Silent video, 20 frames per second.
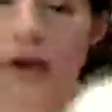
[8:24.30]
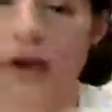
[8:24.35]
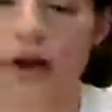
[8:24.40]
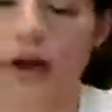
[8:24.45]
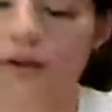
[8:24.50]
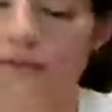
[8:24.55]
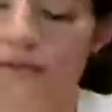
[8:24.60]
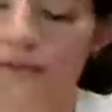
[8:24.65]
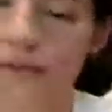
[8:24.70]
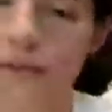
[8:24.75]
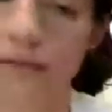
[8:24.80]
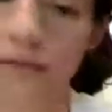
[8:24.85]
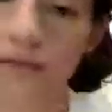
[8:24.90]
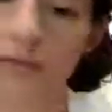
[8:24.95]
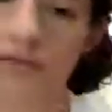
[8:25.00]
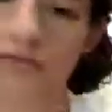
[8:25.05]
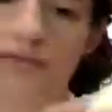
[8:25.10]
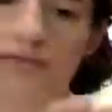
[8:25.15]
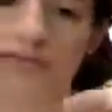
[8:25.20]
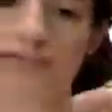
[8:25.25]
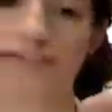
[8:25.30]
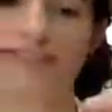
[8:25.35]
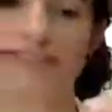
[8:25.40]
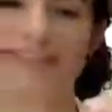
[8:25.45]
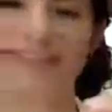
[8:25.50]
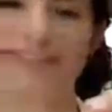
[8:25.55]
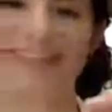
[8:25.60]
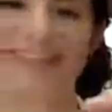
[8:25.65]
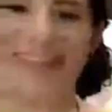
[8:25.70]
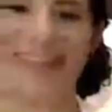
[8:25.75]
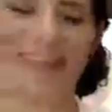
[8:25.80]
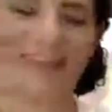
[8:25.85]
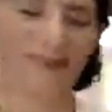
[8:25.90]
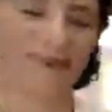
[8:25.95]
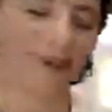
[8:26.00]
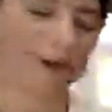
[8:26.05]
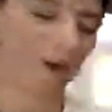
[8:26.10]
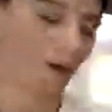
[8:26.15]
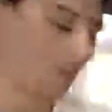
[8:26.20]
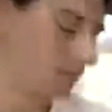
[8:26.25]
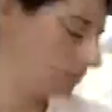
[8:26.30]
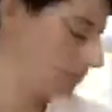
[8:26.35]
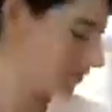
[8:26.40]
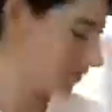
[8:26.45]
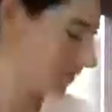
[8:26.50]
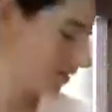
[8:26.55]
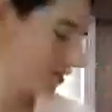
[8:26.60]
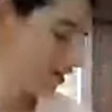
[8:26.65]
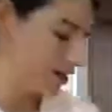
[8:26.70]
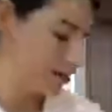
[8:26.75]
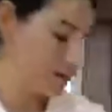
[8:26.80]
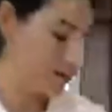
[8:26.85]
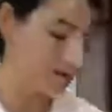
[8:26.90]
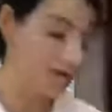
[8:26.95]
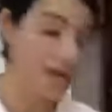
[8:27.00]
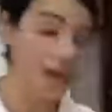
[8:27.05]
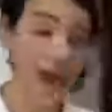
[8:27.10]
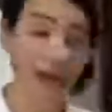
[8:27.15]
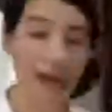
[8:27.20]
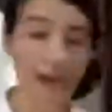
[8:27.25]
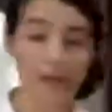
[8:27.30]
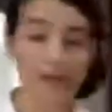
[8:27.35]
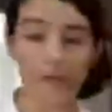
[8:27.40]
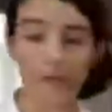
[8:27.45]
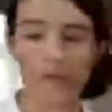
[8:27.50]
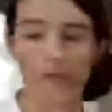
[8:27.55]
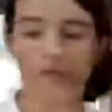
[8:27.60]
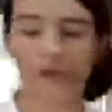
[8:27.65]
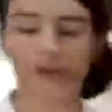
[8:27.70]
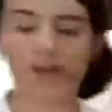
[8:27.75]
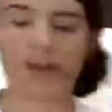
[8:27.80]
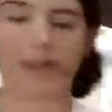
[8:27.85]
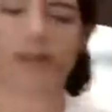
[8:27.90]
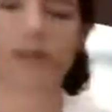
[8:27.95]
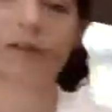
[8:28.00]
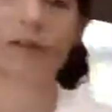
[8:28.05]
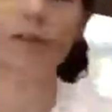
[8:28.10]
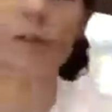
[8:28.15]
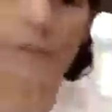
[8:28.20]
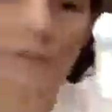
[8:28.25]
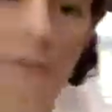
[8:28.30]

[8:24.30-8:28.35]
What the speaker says: off. Ooh, there we go. So next what we're going to do